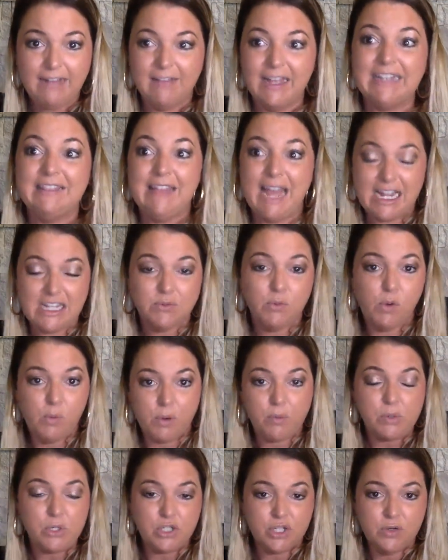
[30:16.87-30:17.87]
Like, that's what we
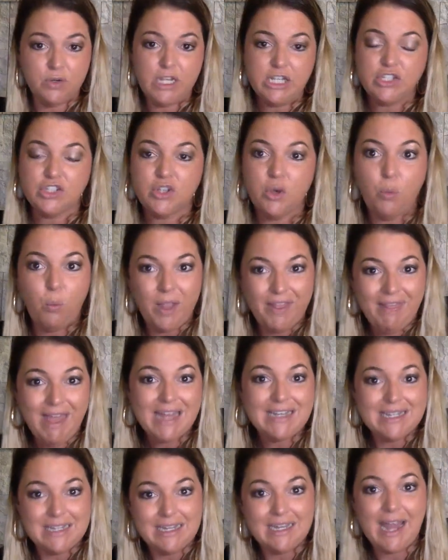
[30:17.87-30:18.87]
were doing. So when that
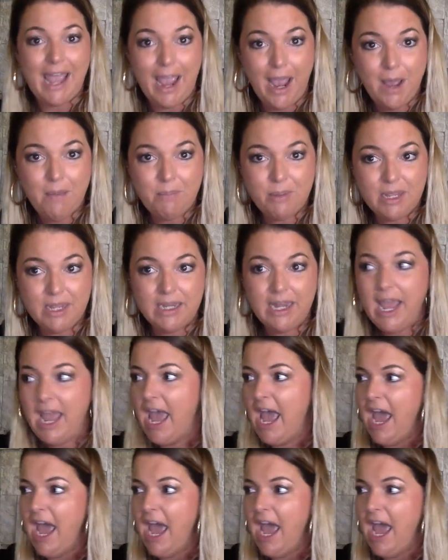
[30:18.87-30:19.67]
didn't happen,